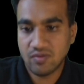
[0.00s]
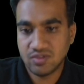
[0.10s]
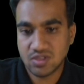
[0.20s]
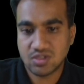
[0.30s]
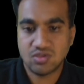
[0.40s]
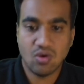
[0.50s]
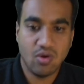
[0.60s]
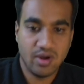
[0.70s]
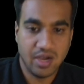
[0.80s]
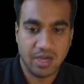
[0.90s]
just
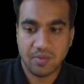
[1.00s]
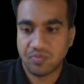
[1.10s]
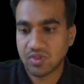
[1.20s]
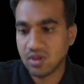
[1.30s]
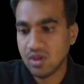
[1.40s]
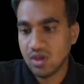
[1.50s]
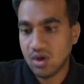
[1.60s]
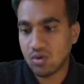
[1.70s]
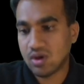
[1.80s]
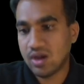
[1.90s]
solved it.
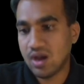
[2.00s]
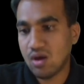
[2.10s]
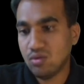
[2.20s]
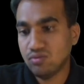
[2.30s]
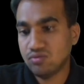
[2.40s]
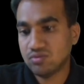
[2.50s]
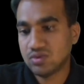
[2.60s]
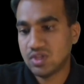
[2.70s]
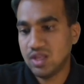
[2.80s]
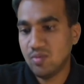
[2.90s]
Okay, now
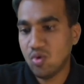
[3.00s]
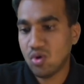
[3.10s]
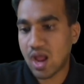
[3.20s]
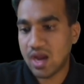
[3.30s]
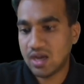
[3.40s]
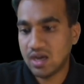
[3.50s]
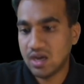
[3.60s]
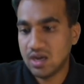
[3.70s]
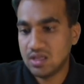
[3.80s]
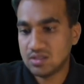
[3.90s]
3 more
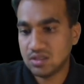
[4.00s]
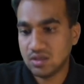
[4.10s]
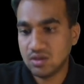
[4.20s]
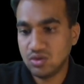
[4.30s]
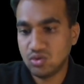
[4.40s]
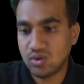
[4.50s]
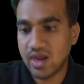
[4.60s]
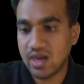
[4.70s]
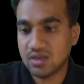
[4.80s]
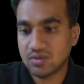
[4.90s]
identities you
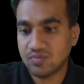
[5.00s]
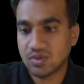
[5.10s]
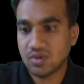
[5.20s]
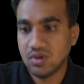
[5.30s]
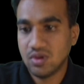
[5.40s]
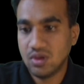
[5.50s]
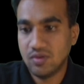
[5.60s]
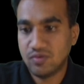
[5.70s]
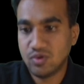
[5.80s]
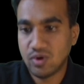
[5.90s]
get
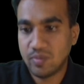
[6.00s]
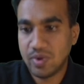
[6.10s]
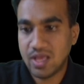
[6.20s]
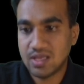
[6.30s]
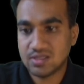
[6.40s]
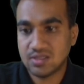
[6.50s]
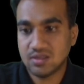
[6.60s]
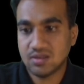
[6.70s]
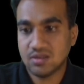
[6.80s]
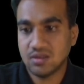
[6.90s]
if you
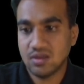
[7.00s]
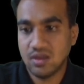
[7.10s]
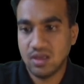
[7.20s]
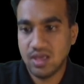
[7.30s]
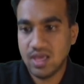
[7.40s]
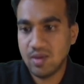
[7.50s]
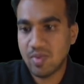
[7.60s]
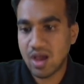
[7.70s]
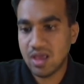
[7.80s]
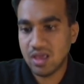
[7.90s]
replace a
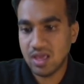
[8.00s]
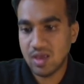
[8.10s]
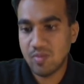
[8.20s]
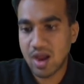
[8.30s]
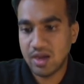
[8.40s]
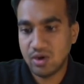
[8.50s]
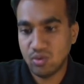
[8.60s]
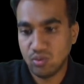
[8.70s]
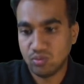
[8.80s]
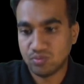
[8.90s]
by 2.